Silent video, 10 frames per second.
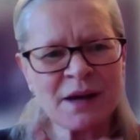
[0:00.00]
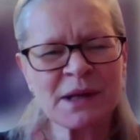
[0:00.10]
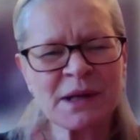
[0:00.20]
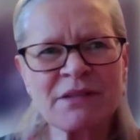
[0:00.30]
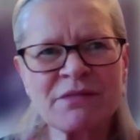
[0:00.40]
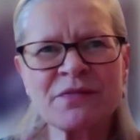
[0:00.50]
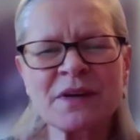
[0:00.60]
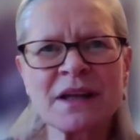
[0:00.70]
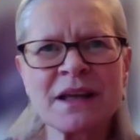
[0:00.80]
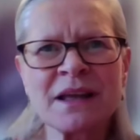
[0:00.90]
I mean, I've
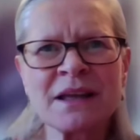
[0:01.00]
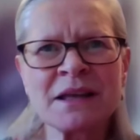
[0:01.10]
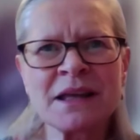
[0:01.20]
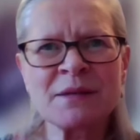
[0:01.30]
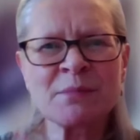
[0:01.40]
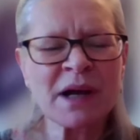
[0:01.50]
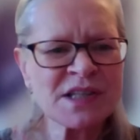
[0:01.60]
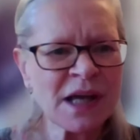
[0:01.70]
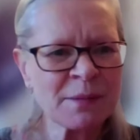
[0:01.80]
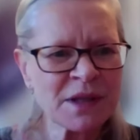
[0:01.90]
in my
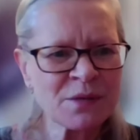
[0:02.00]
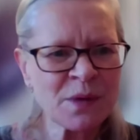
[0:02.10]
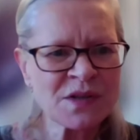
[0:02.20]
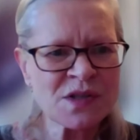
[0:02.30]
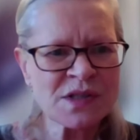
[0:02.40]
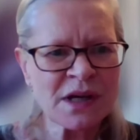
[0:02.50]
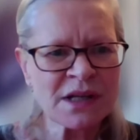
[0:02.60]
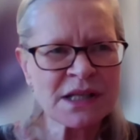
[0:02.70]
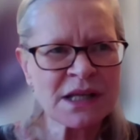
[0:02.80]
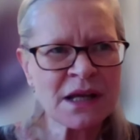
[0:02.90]
time at the Wine
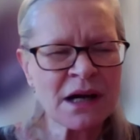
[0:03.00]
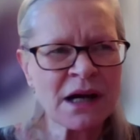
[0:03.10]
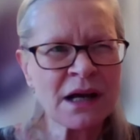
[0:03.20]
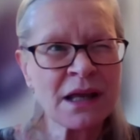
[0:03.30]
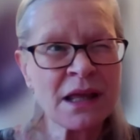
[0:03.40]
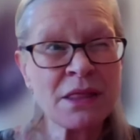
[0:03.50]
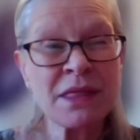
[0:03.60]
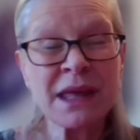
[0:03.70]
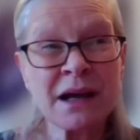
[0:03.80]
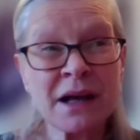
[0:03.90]
Society, I
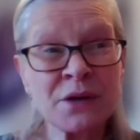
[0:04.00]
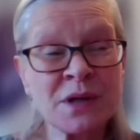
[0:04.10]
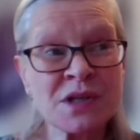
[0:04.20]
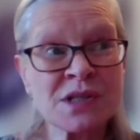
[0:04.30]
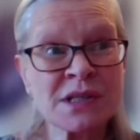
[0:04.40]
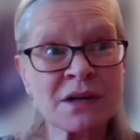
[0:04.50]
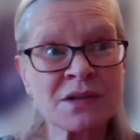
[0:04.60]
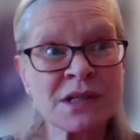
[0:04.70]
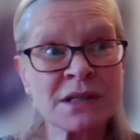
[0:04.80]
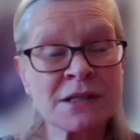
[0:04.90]
think I only
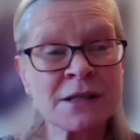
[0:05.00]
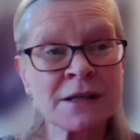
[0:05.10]
started